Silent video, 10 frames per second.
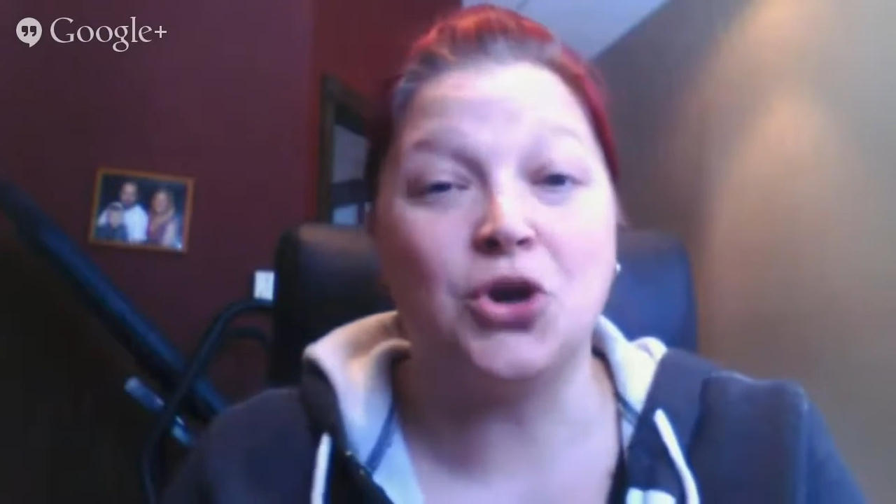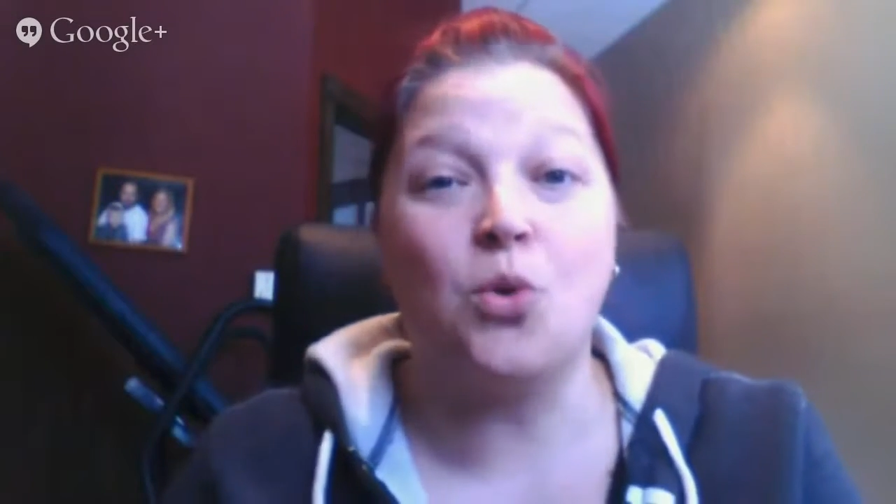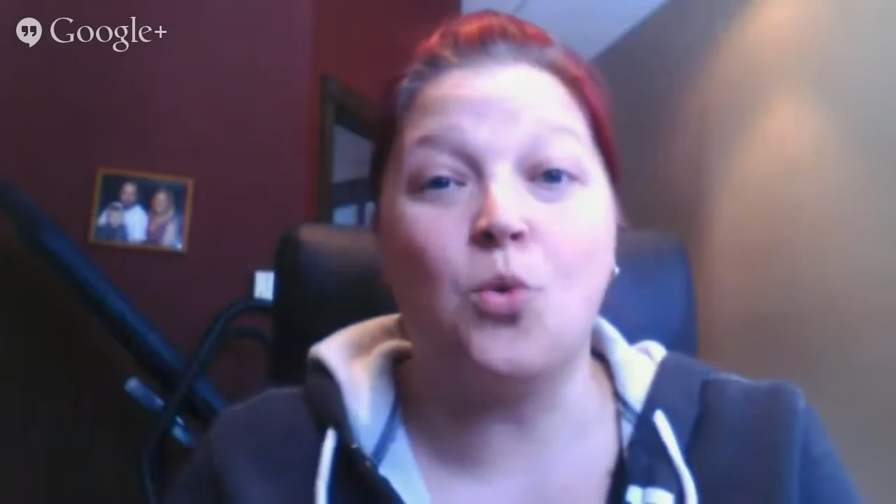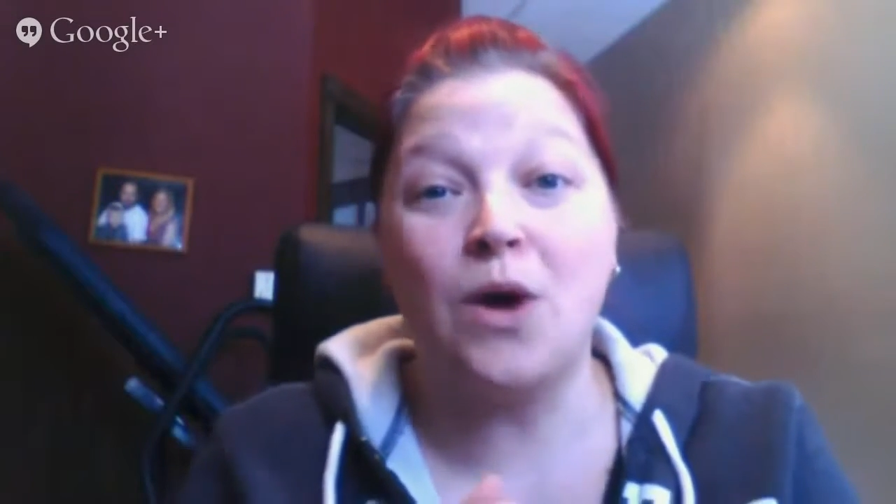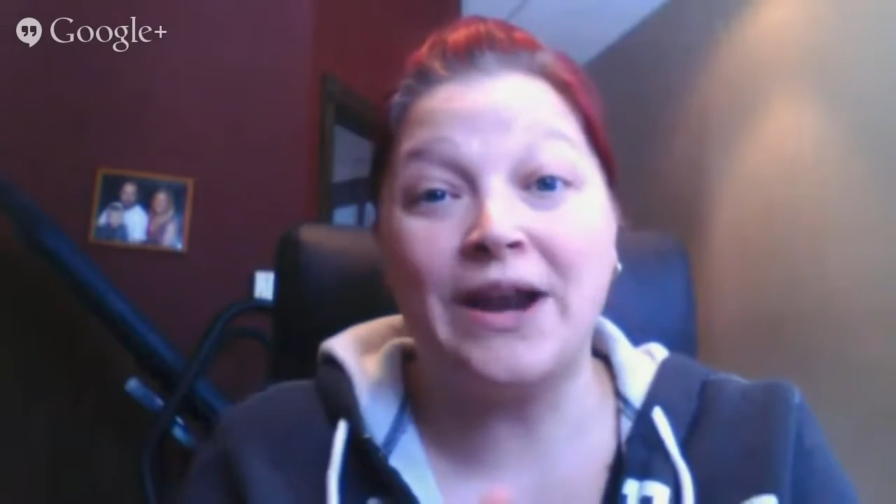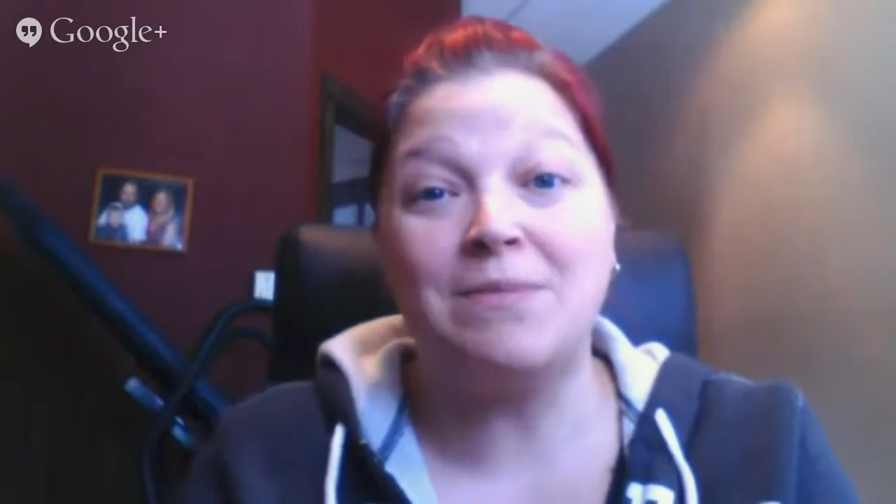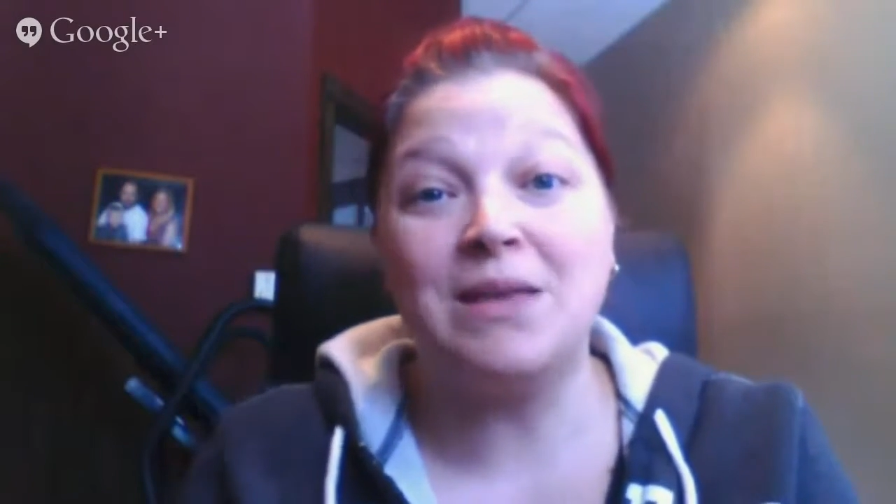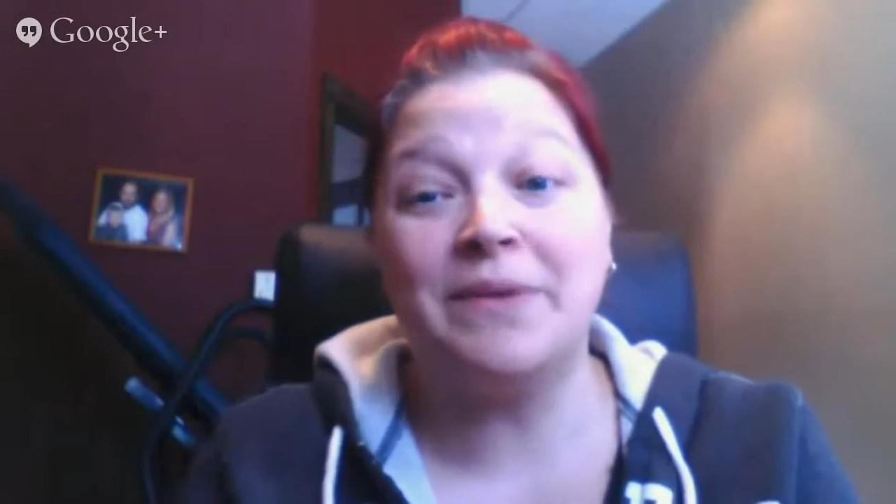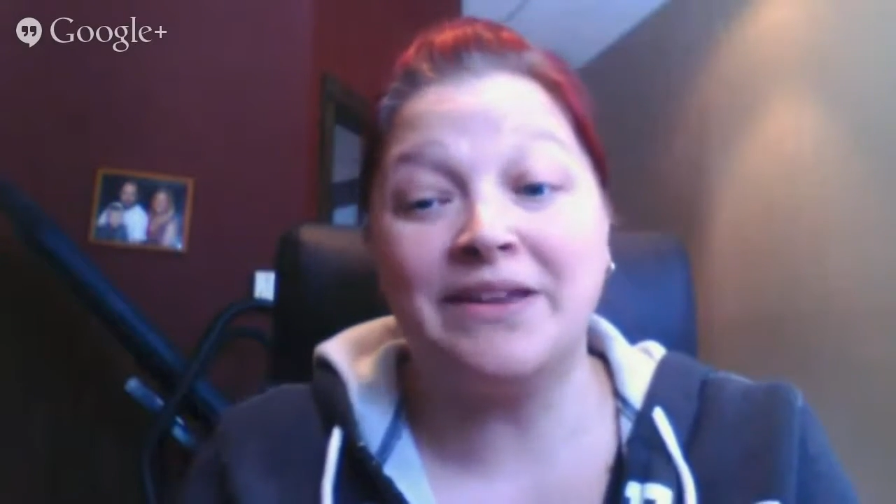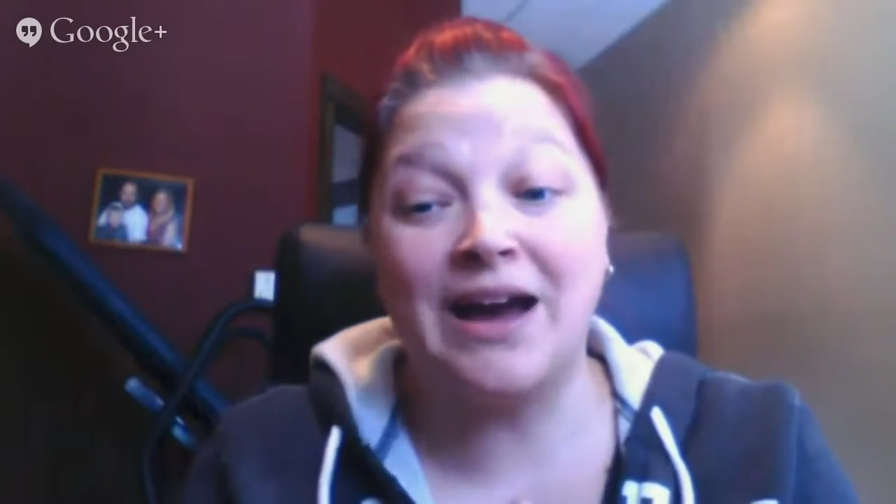So what I
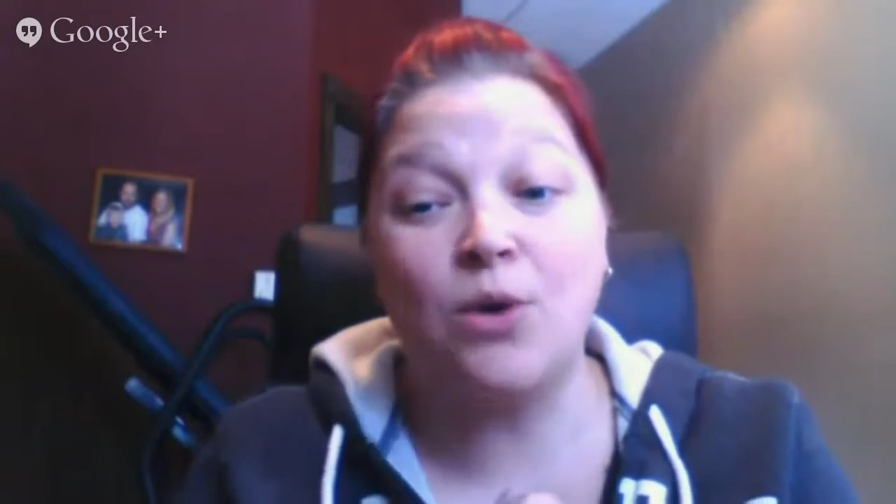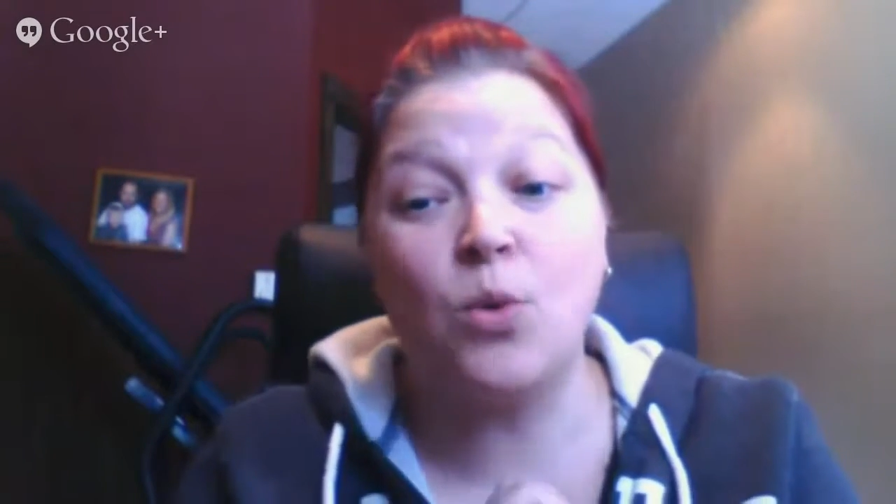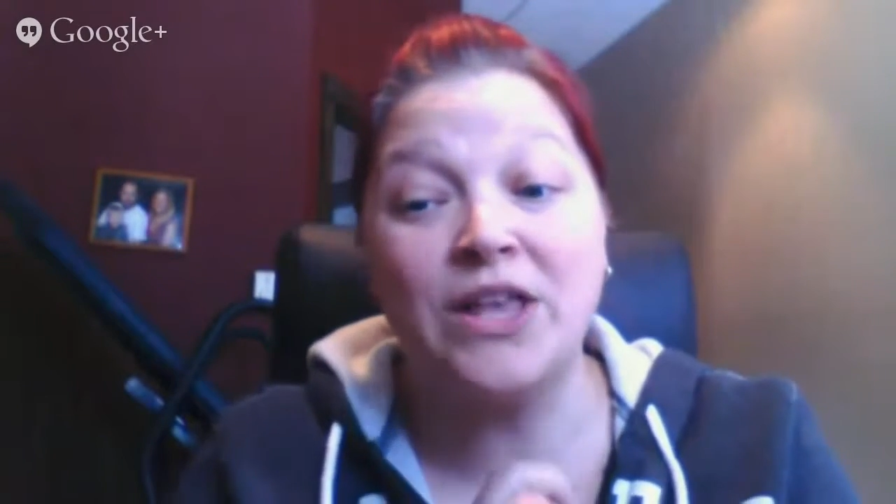mean by that,